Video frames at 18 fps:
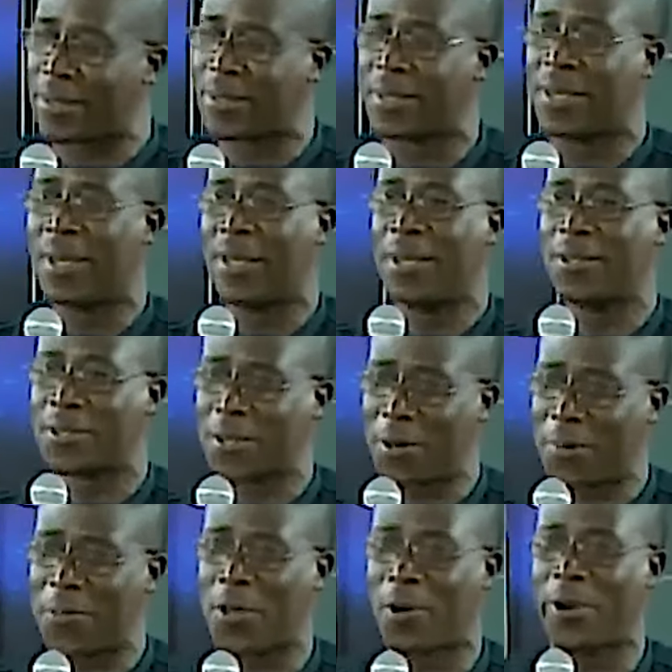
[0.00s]

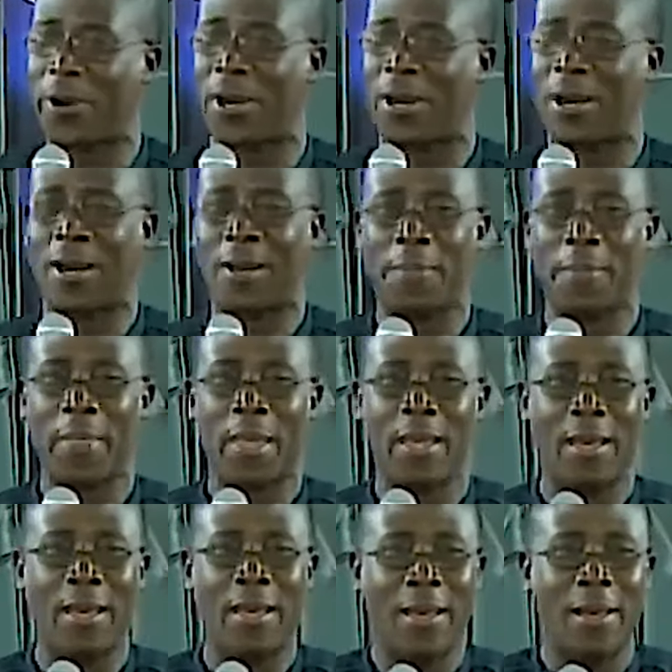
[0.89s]
scriptural.
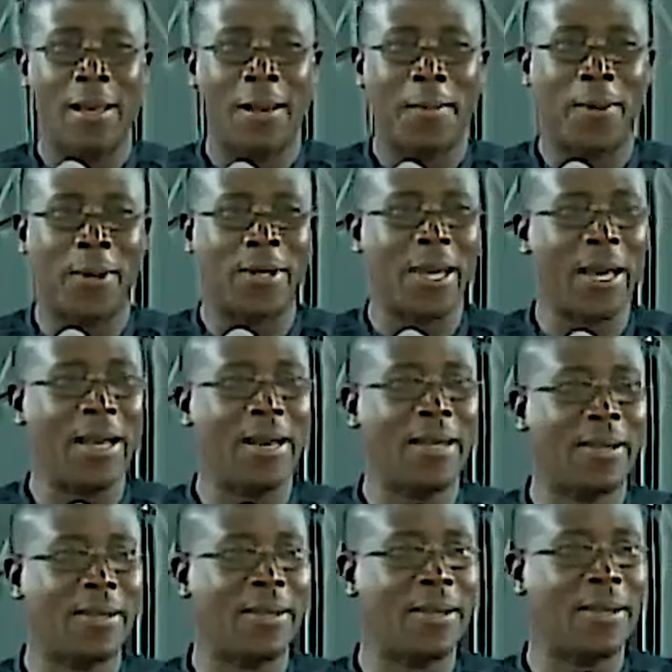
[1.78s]
But
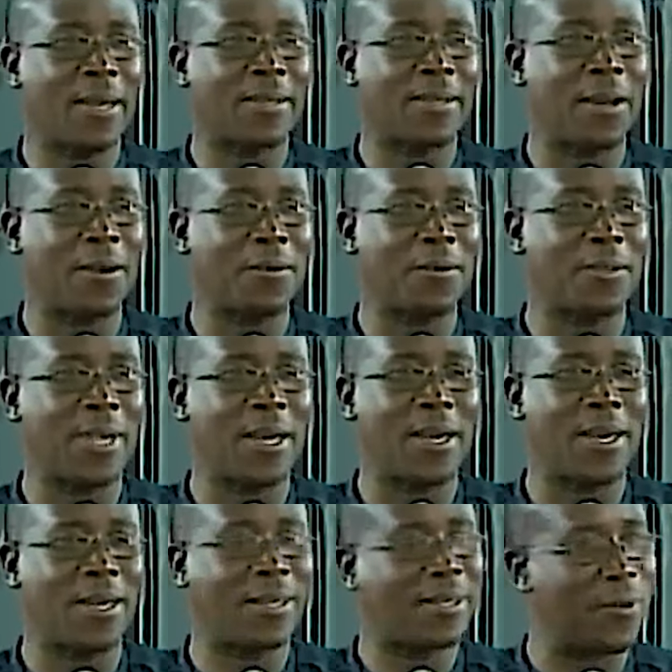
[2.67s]
anything that sounds
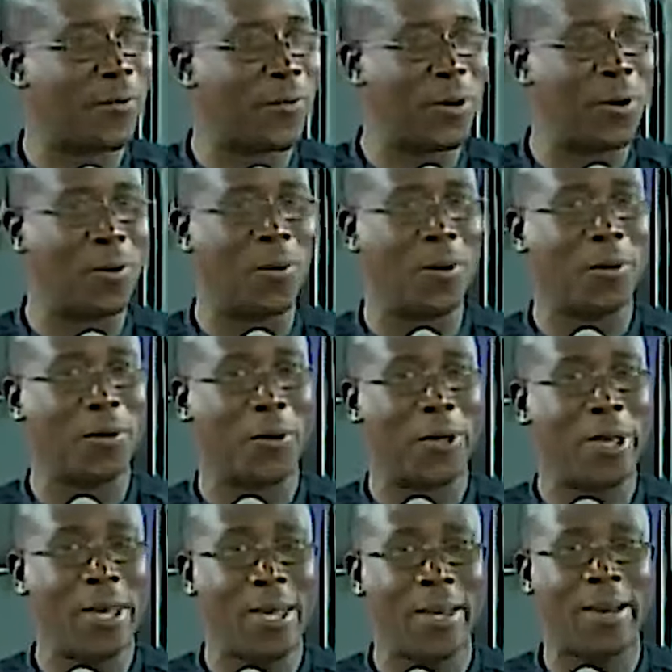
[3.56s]
negative, we don't want to
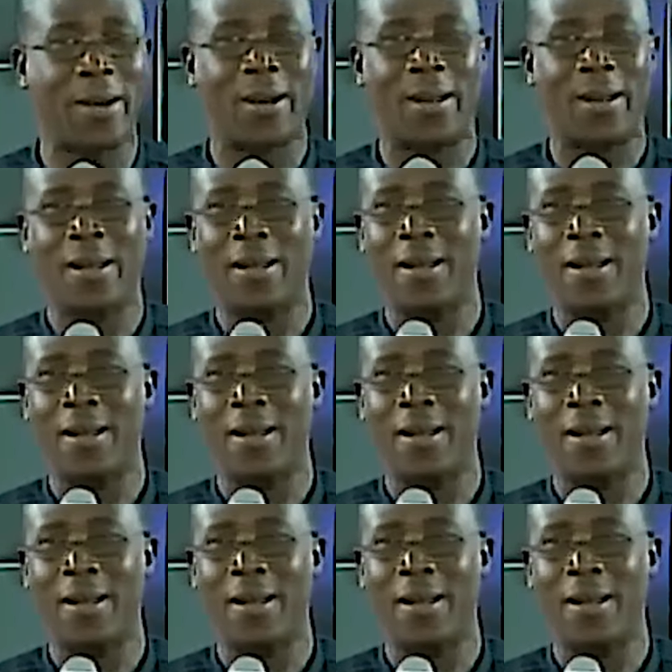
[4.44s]
hear.